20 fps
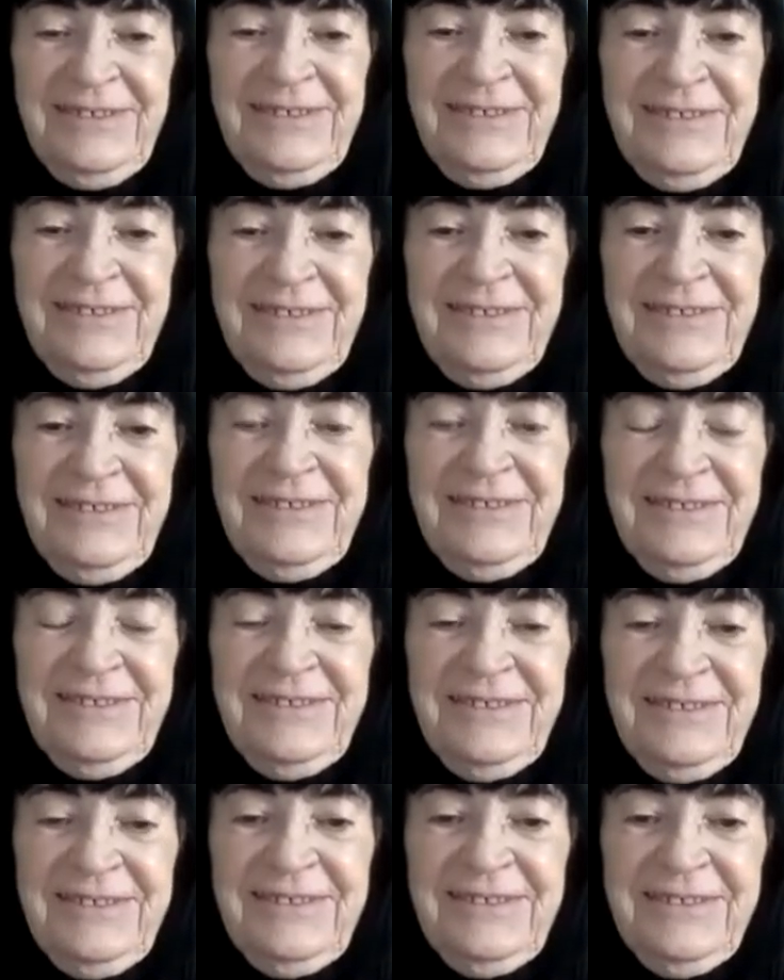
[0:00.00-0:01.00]

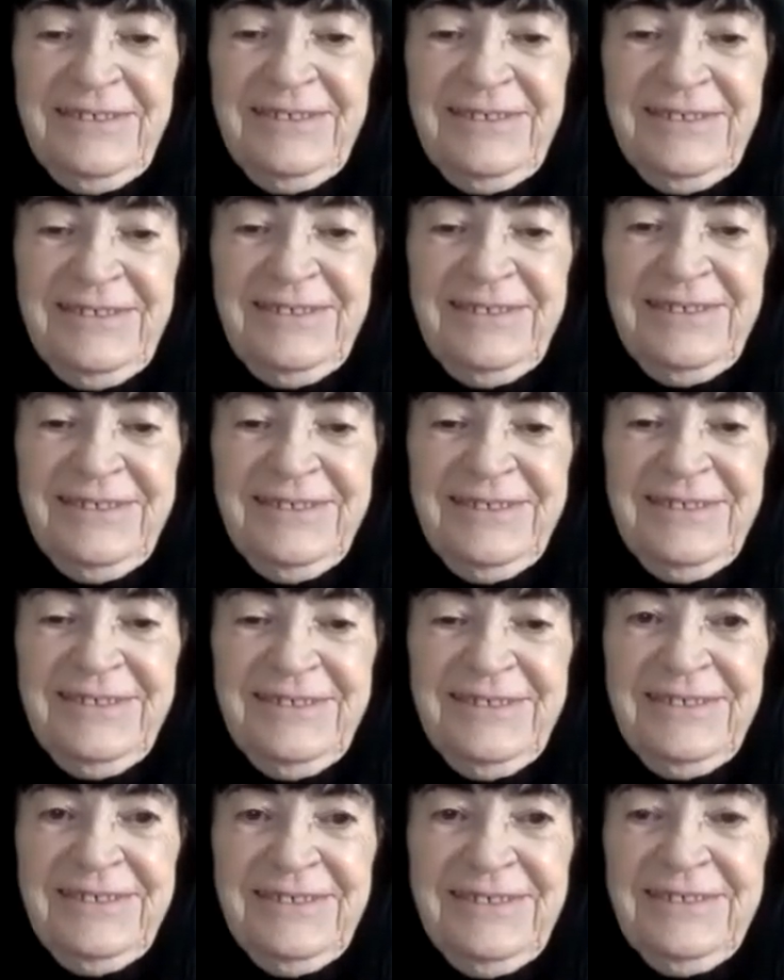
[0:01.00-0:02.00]

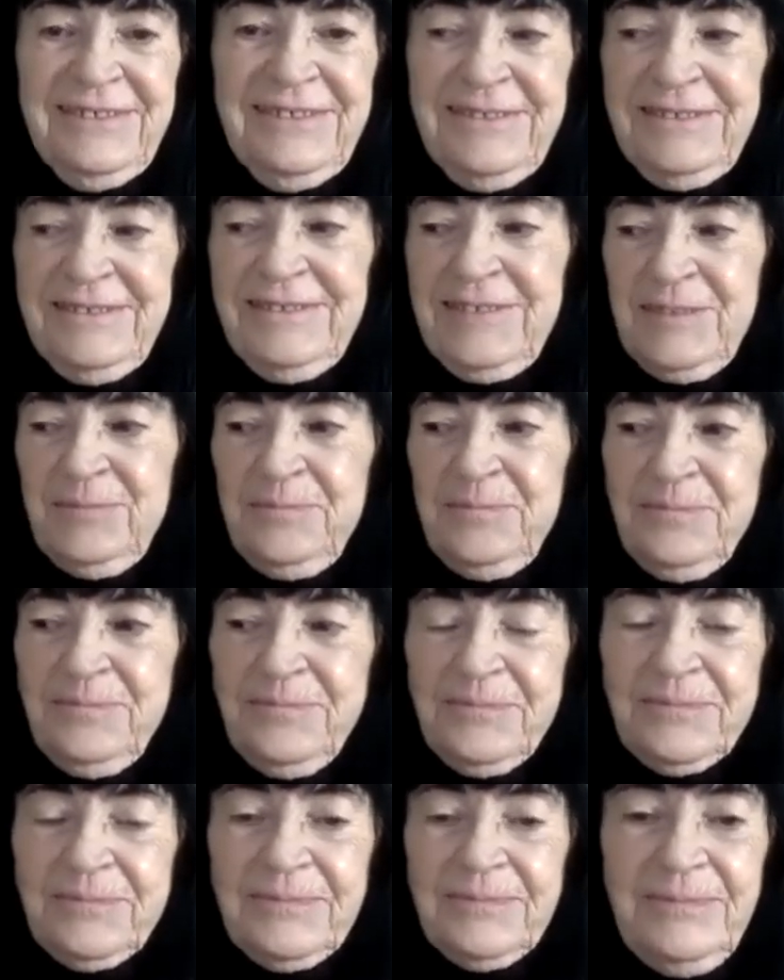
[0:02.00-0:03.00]

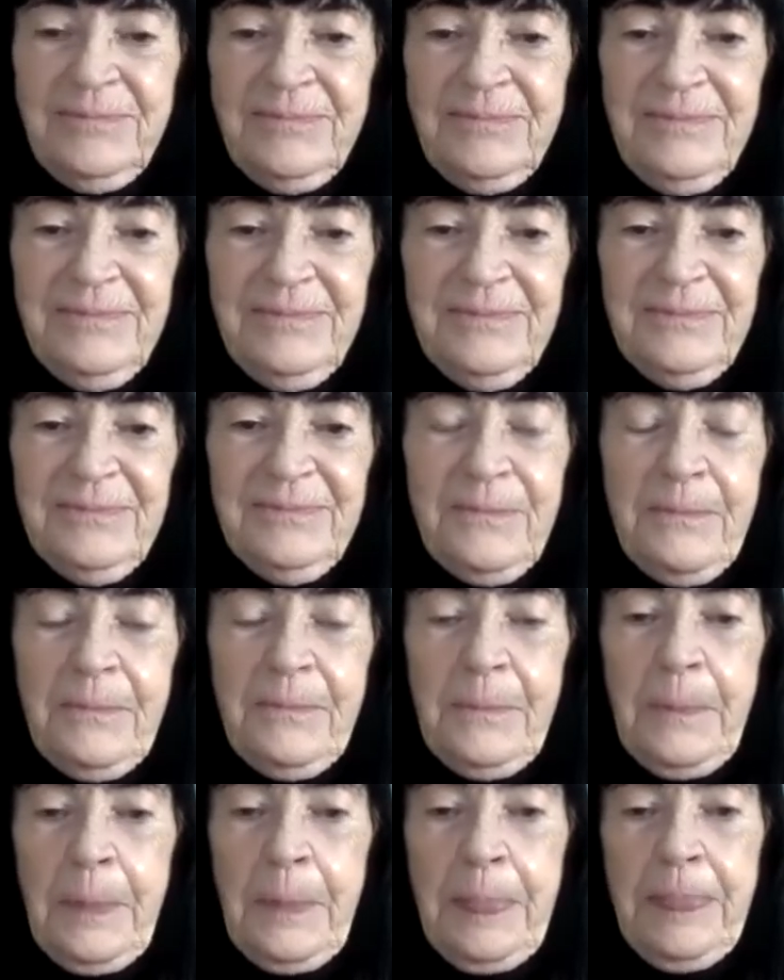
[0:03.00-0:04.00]

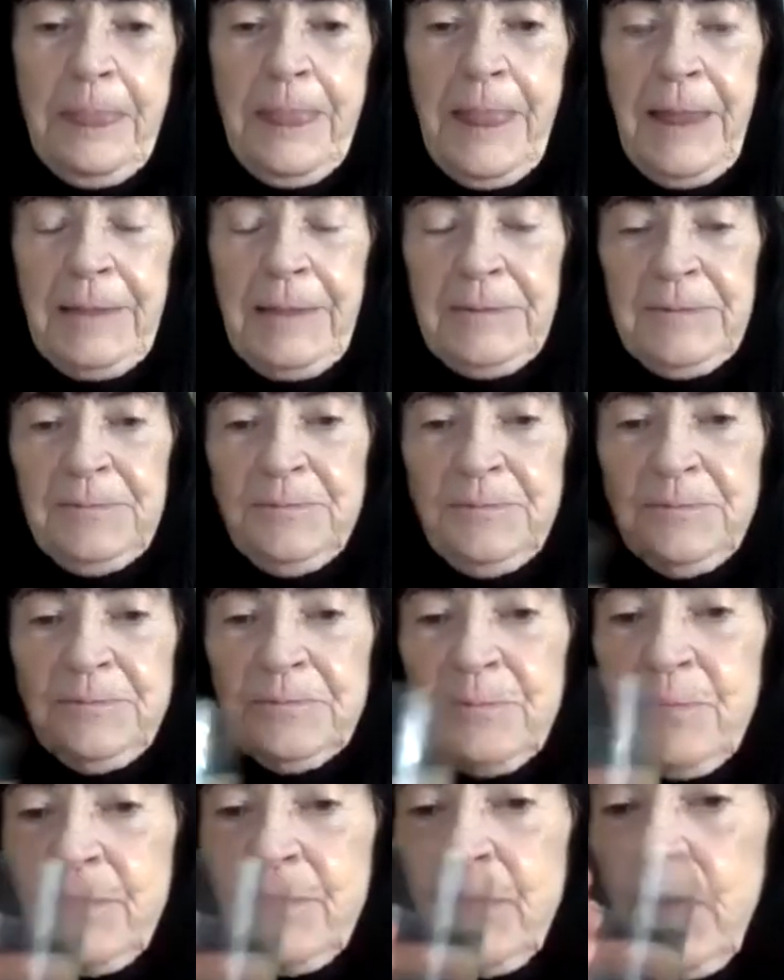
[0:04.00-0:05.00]

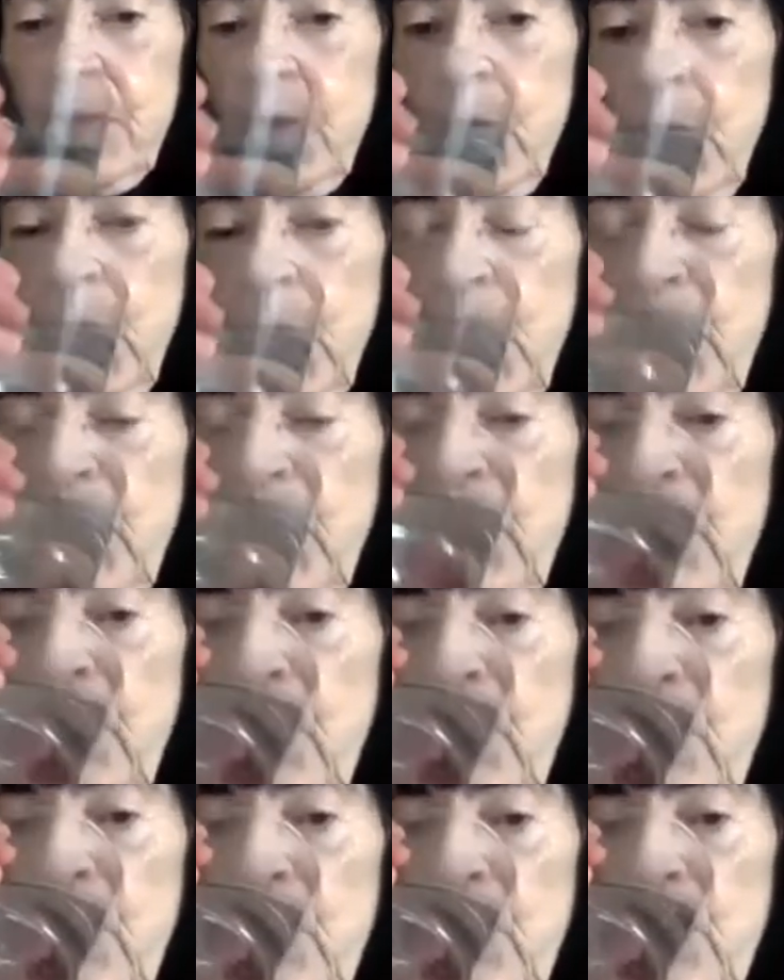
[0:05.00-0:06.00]

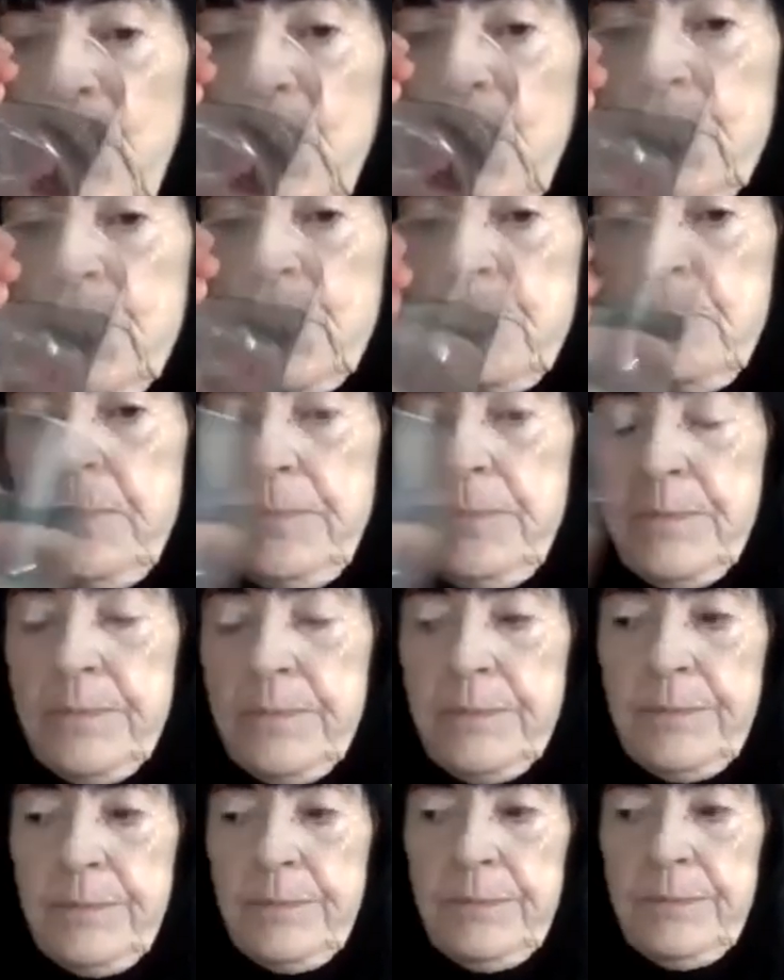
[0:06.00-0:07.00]

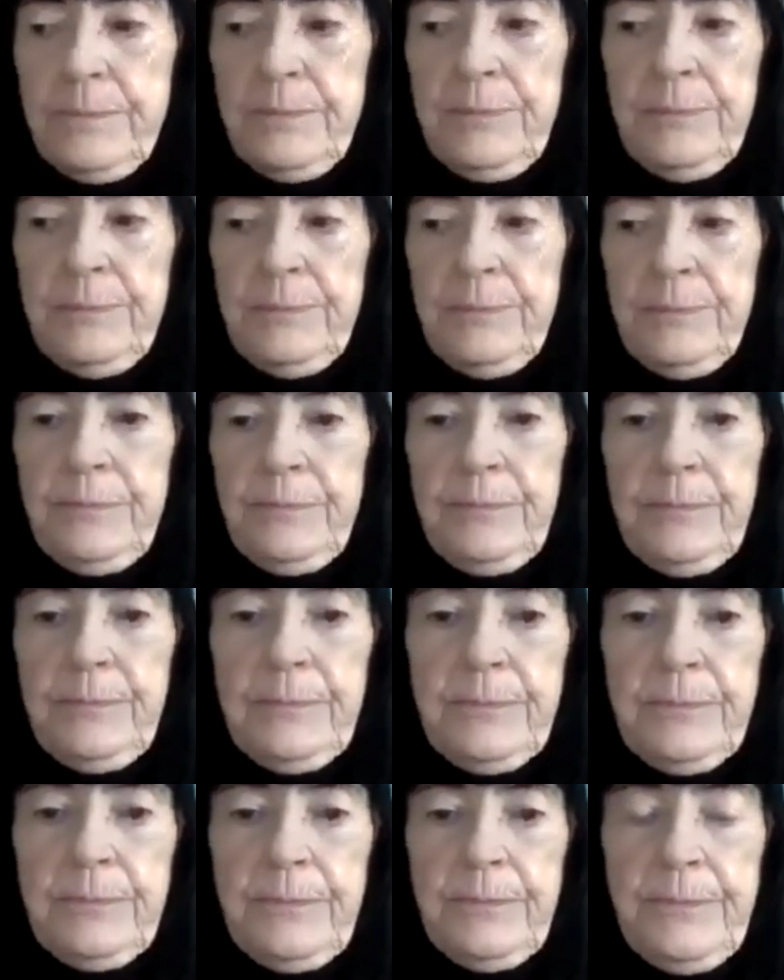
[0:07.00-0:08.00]
This person isn't speaking.